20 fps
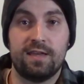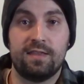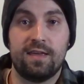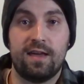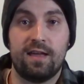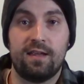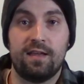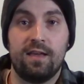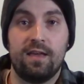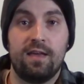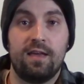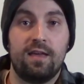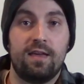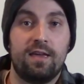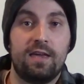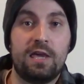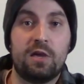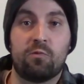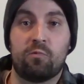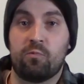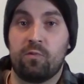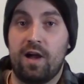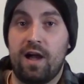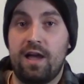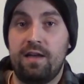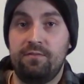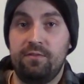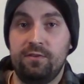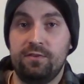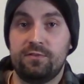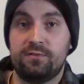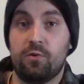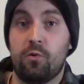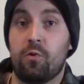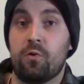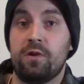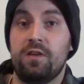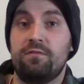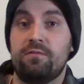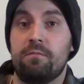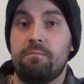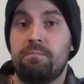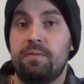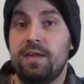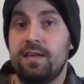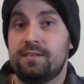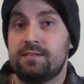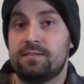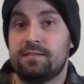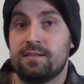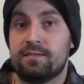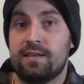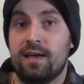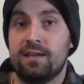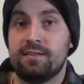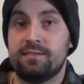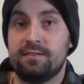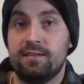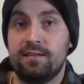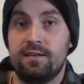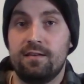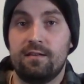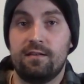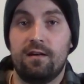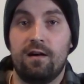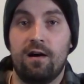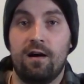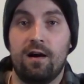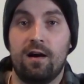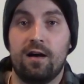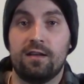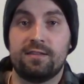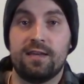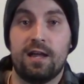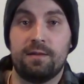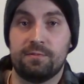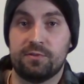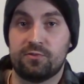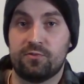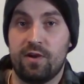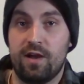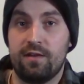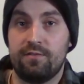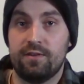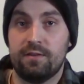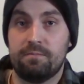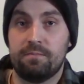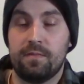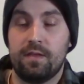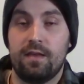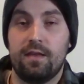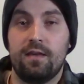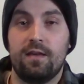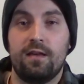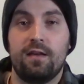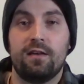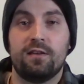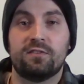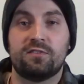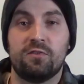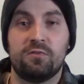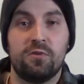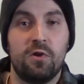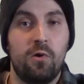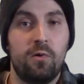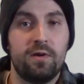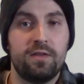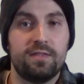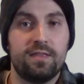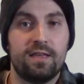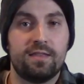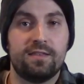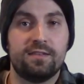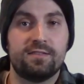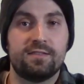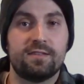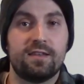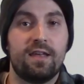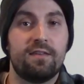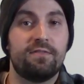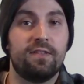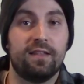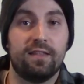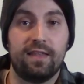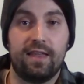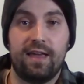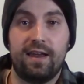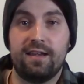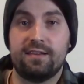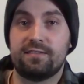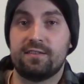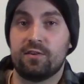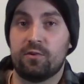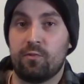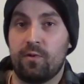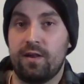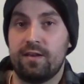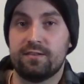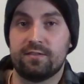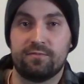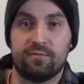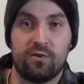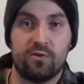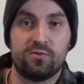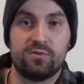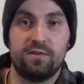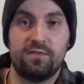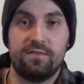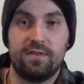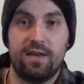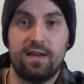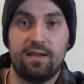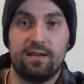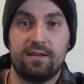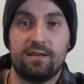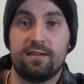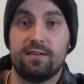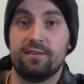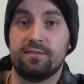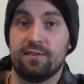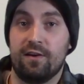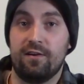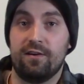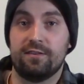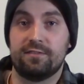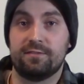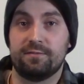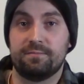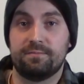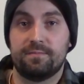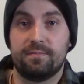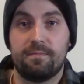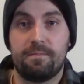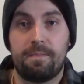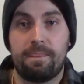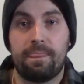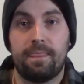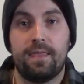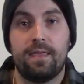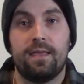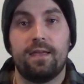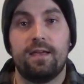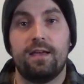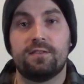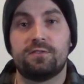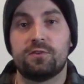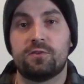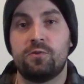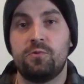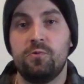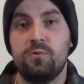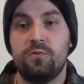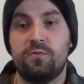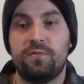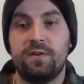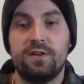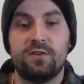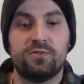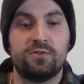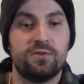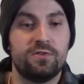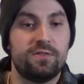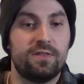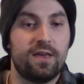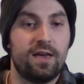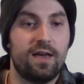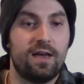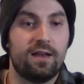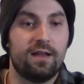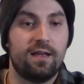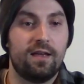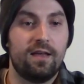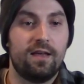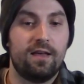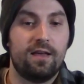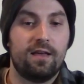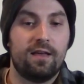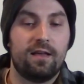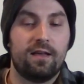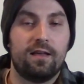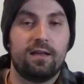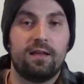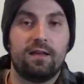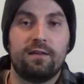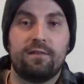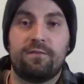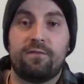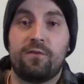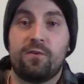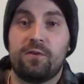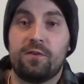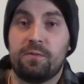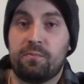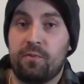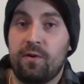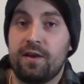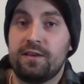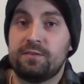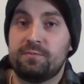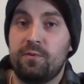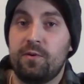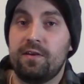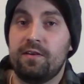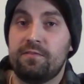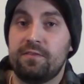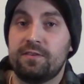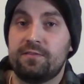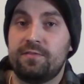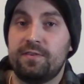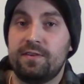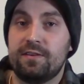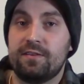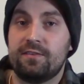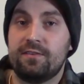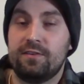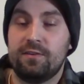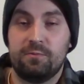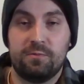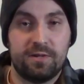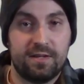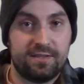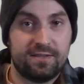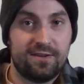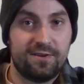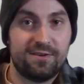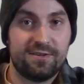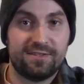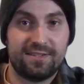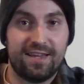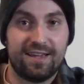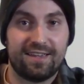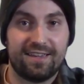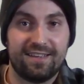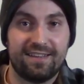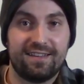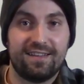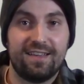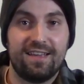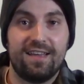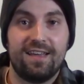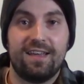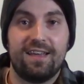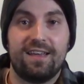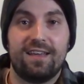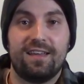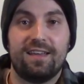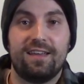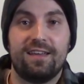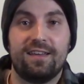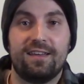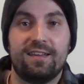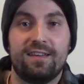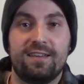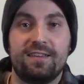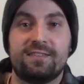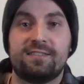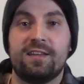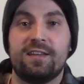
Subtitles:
that it rivals or even beats the Tesla autonomous driving. So knowing that this is going to have the latest and greatest version of that is awesome. It's a cool feature that, for the price point of this vehicle, and we'll get there in a second, it's